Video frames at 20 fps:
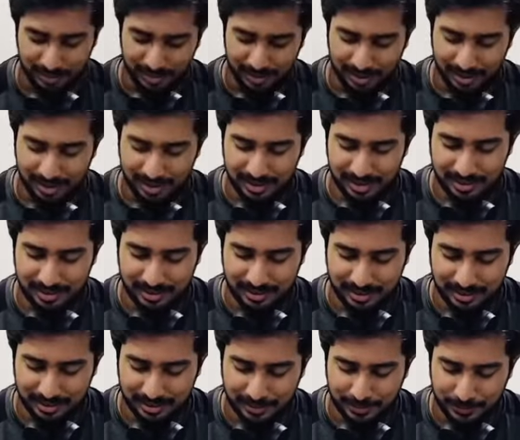
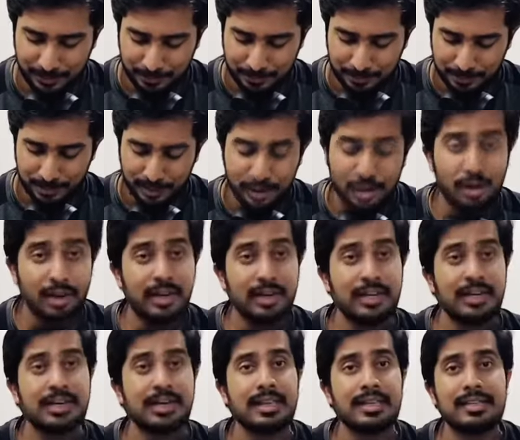And your
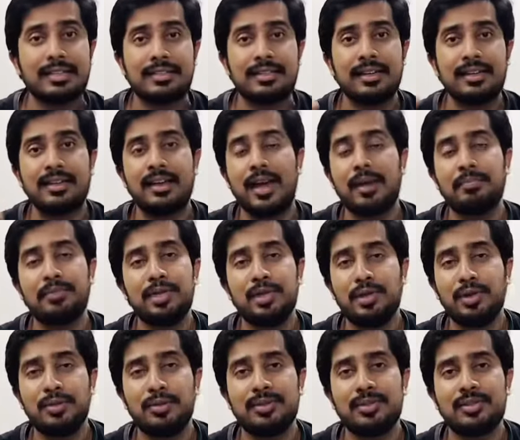interests and
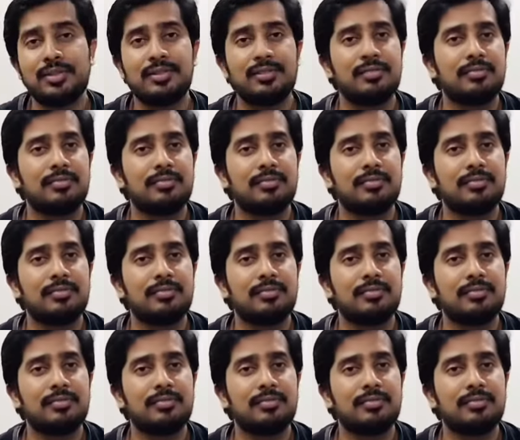aptitudes.